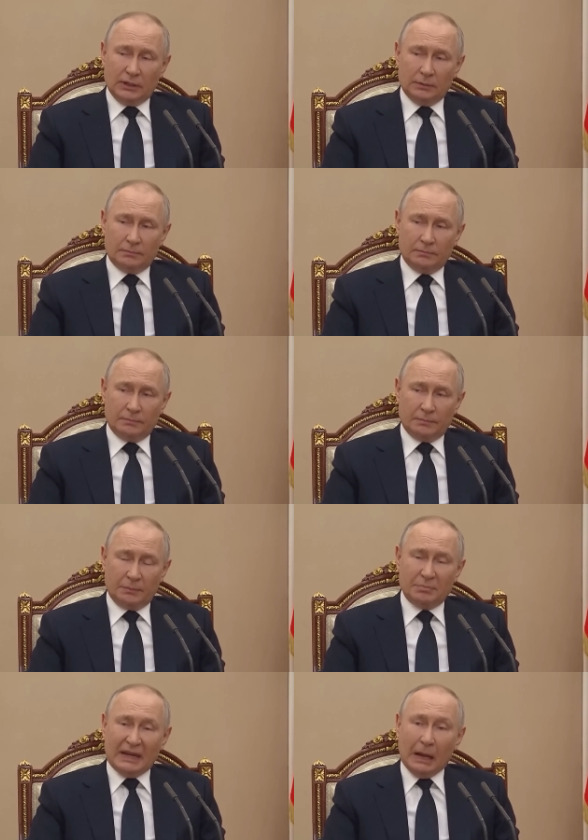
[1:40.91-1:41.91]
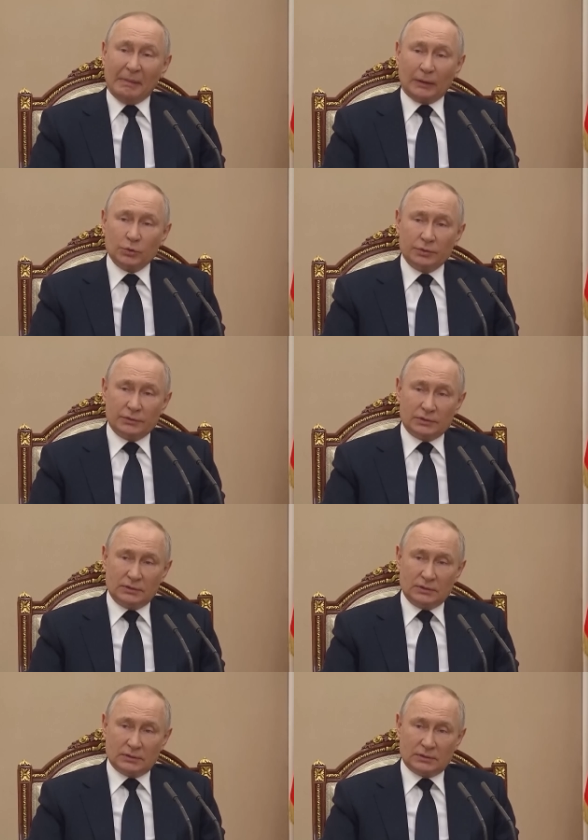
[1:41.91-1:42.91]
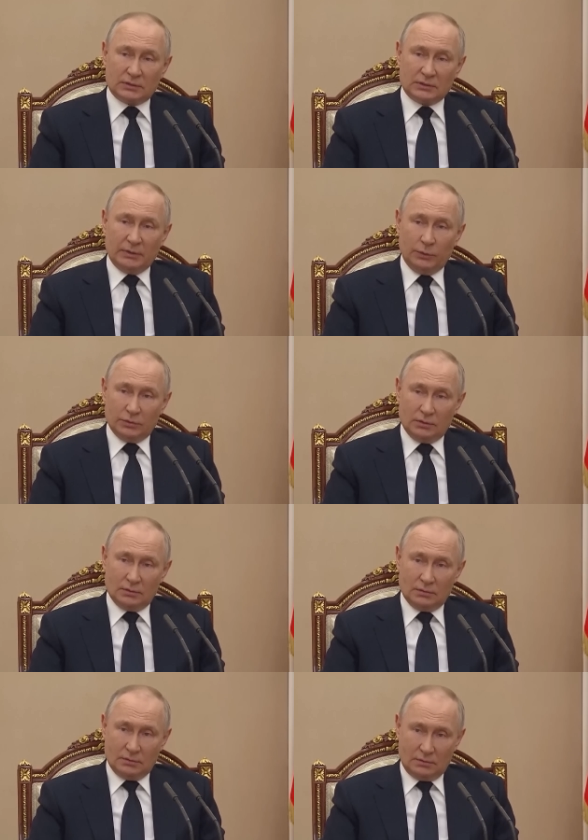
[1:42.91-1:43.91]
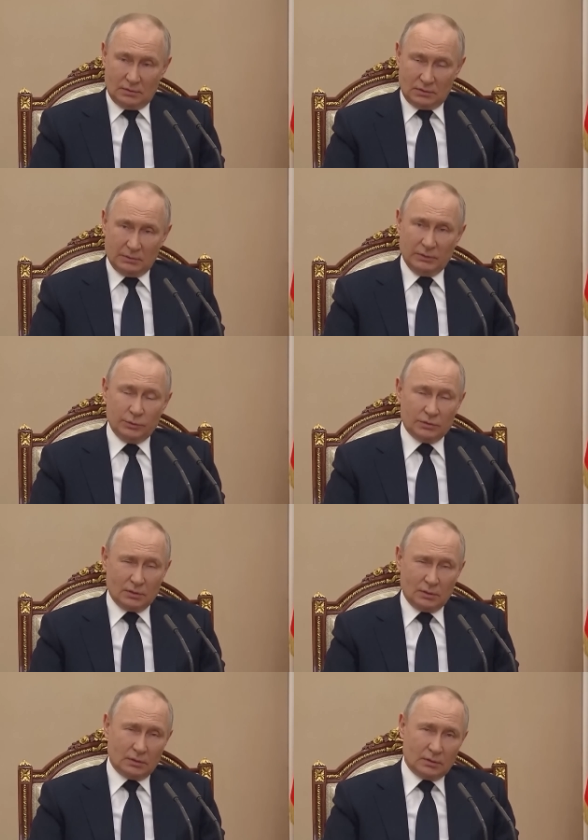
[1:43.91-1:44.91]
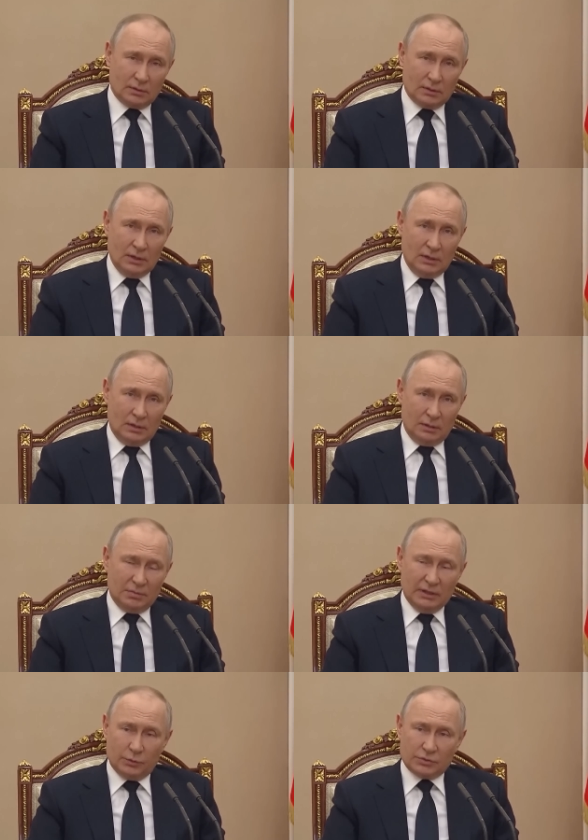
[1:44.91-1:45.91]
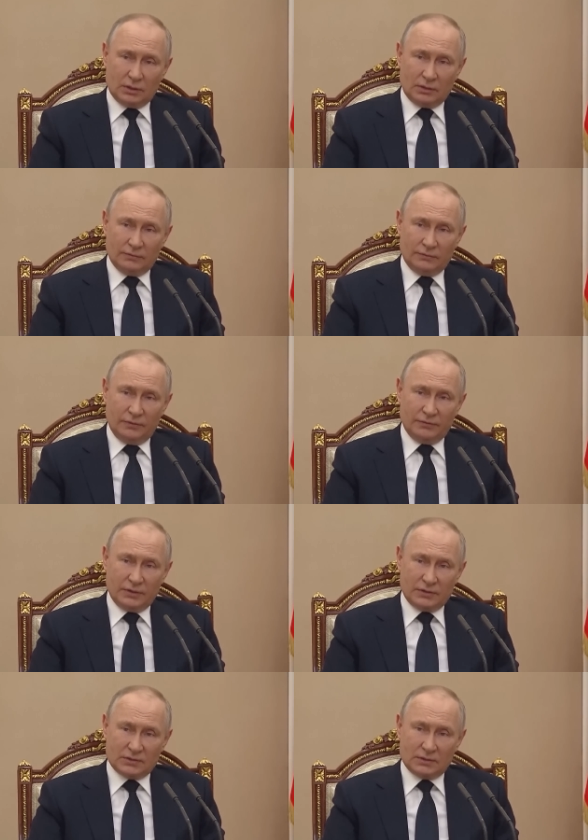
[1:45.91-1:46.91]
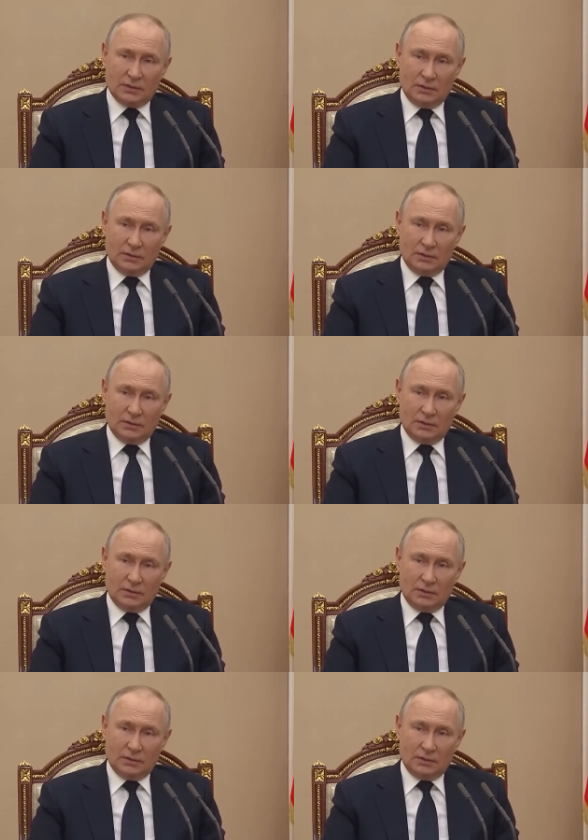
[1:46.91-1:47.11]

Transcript: They have long placed their tactical nuclear weapons on the territory of the allied countries, NATO countries in Europe.